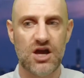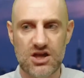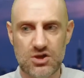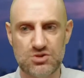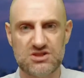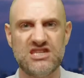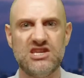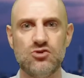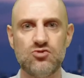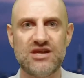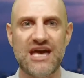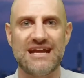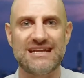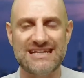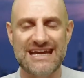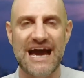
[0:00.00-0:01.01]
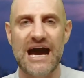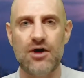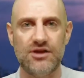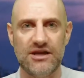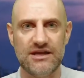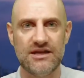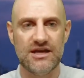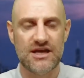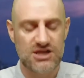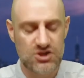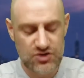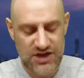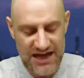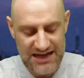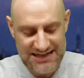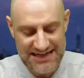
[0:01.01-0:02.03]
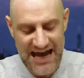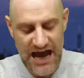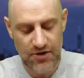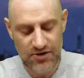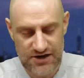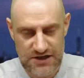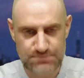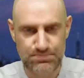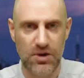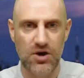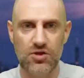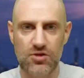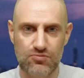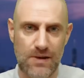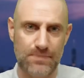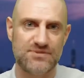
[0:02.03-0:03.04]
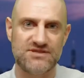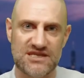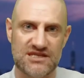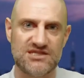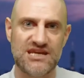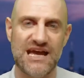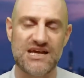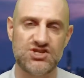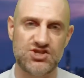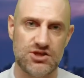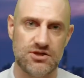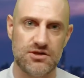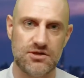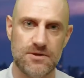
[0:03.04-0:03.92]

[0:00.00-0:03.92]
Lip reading: you still get counted. You get counted as part of the representation.